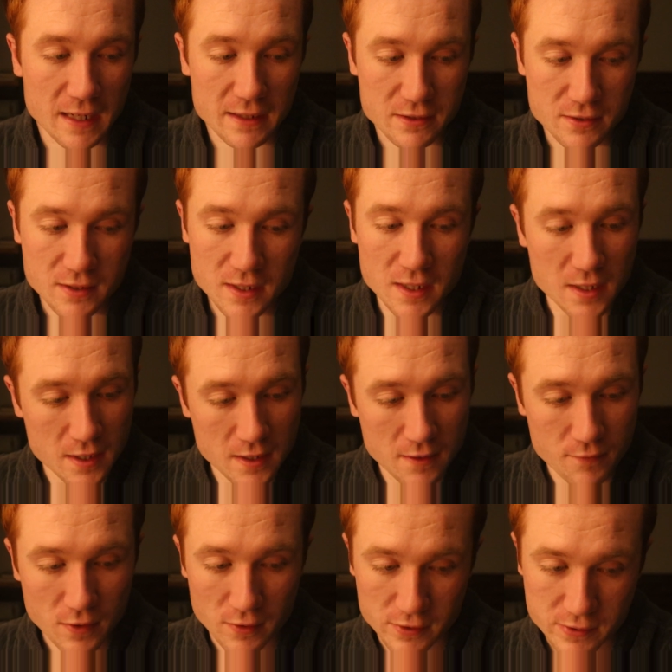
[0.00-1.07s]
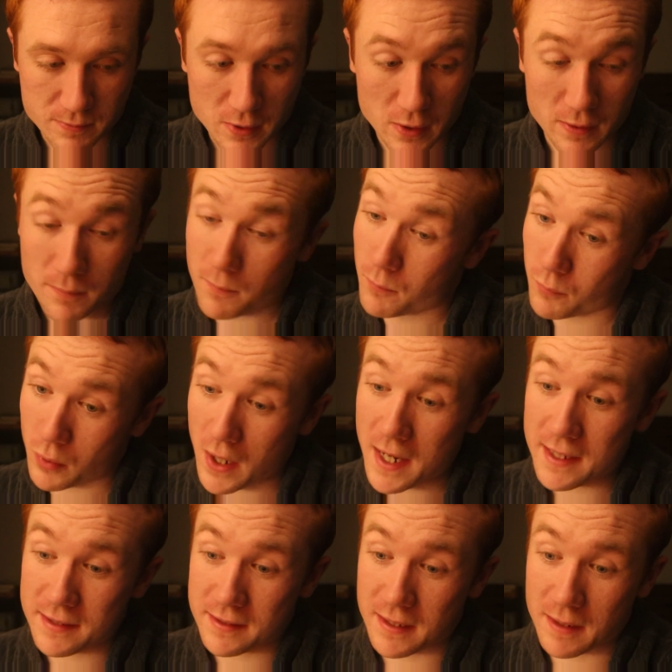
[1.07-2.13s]
that's very smart.
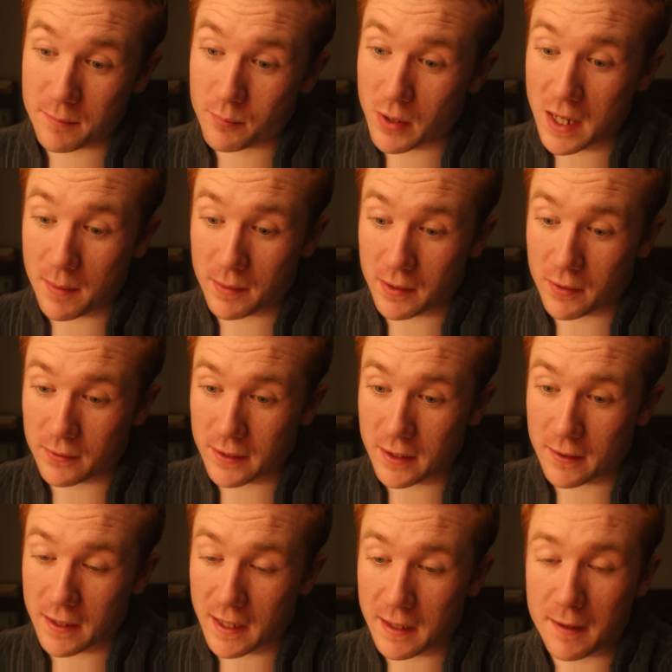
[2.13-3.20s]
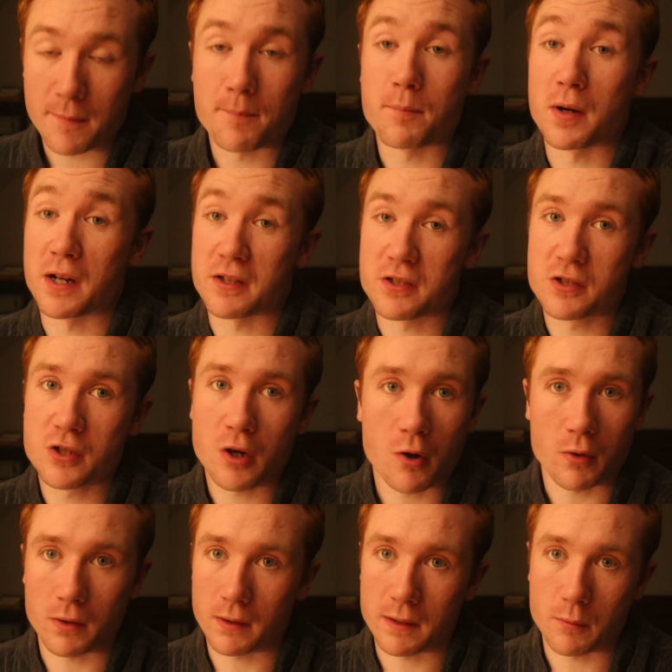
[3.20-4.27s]
Pricey probably on their end, but it's
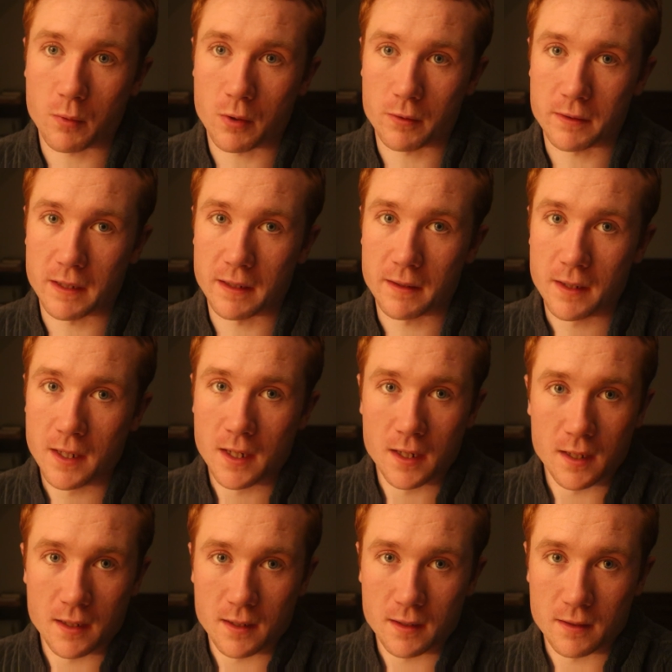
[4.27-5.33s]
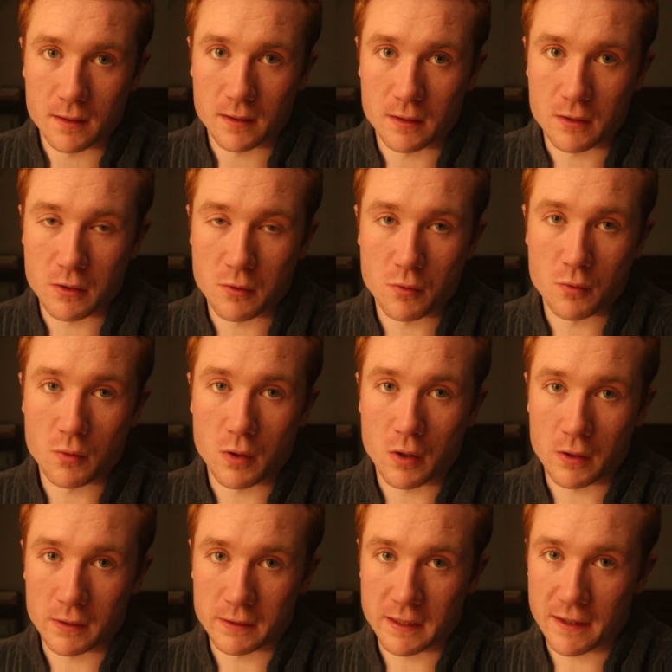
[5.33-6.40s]
totally worth it. You
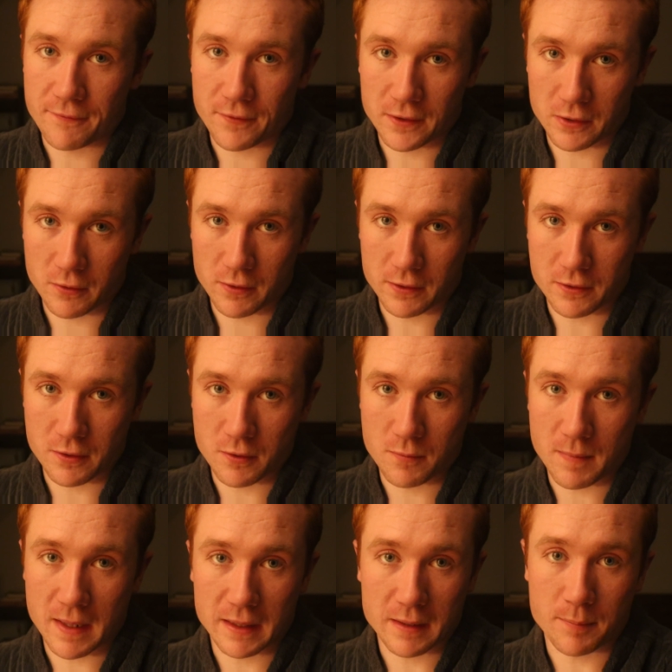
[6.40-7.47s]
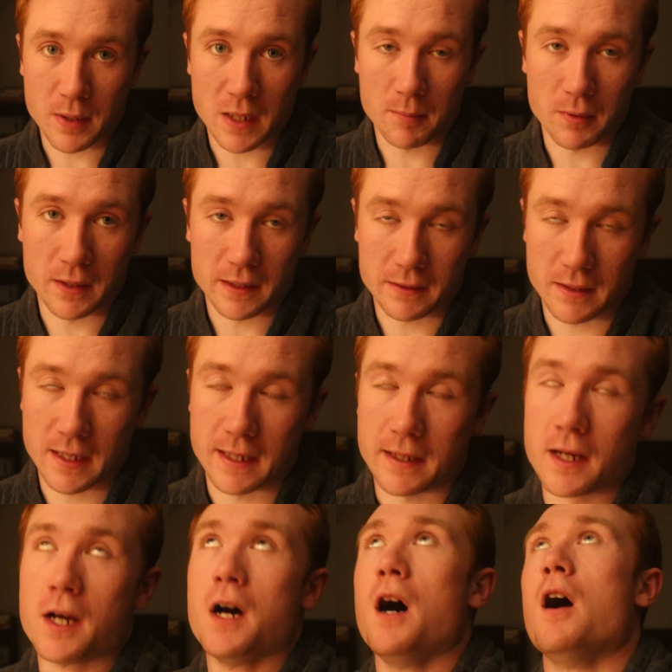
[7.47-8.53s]
are definitely going to make the public like,
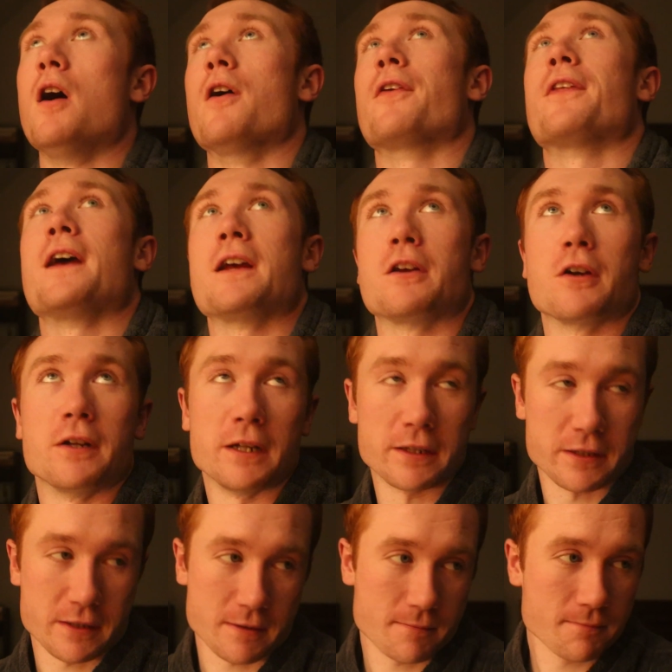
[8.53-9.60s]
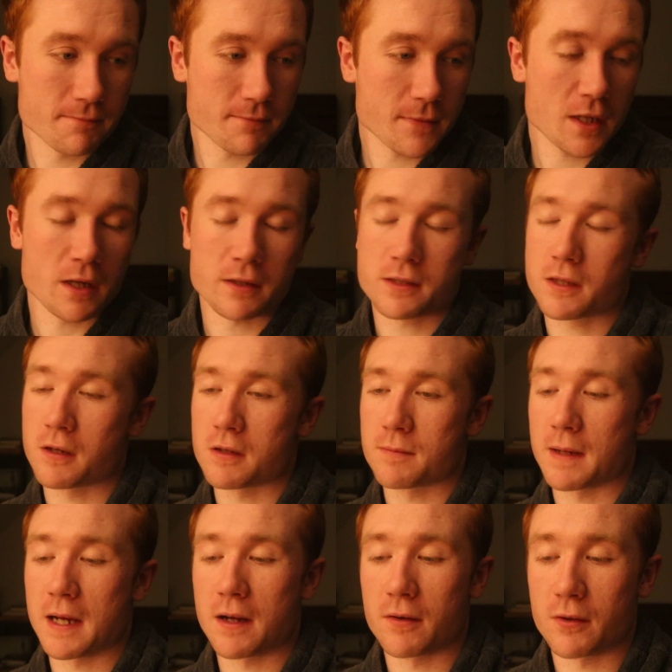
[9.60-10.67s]
oh, thank goodness. Oh, excuse
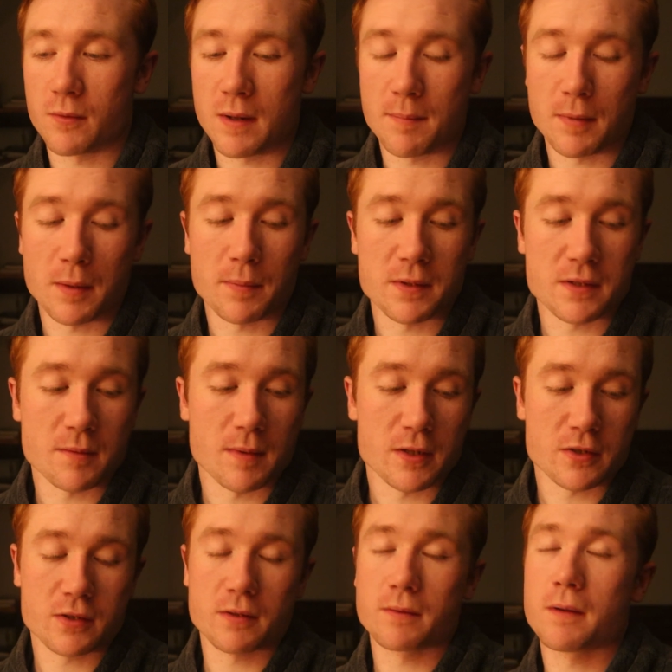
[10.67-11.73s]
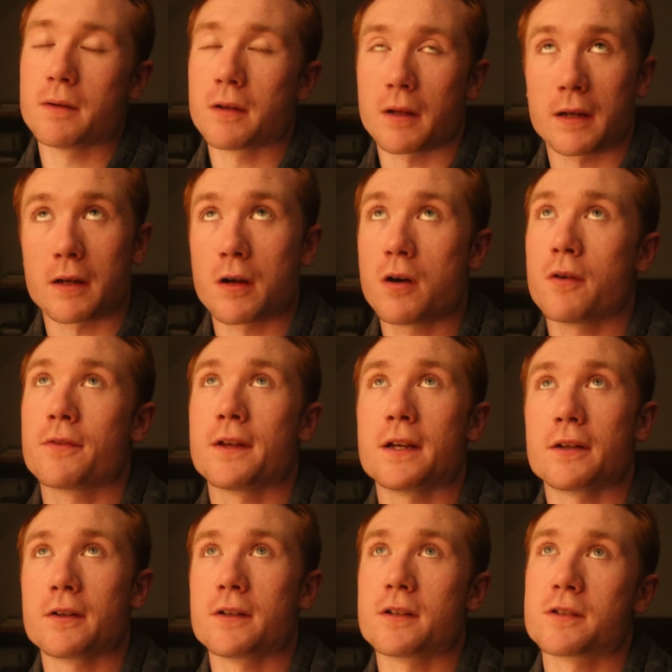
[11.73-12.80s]
me, I don't know why I'm burping so much. They're like, oh,
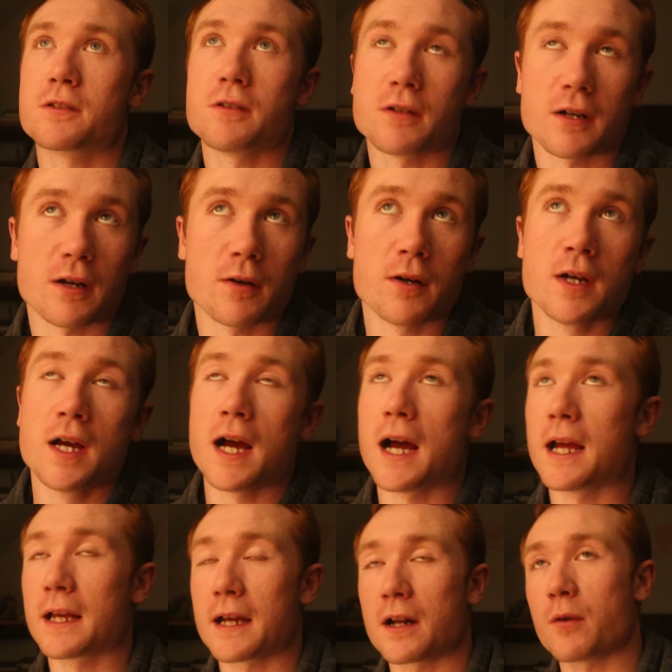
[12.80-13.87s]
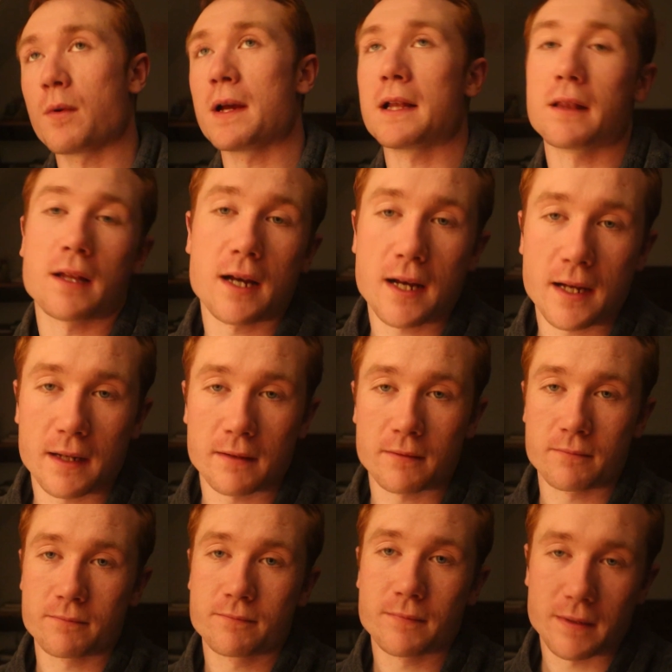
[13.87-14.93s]
thank goodness, I ain't got to wait in
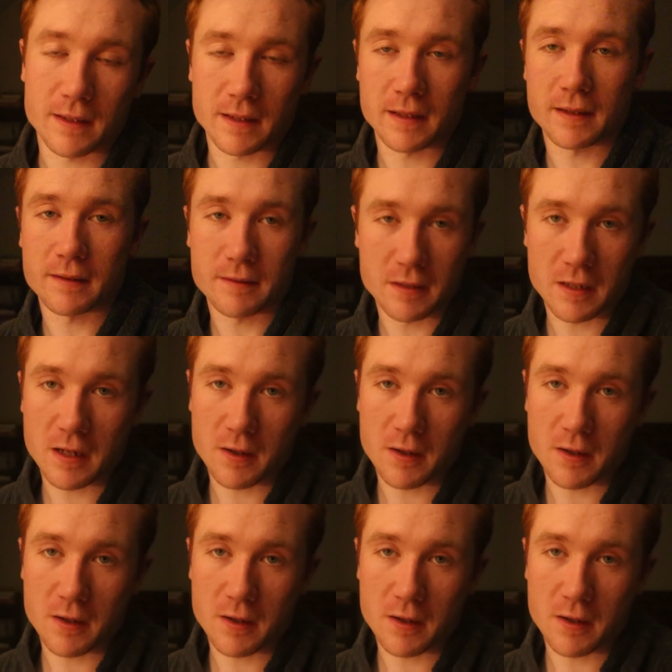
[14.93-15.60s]
line. And,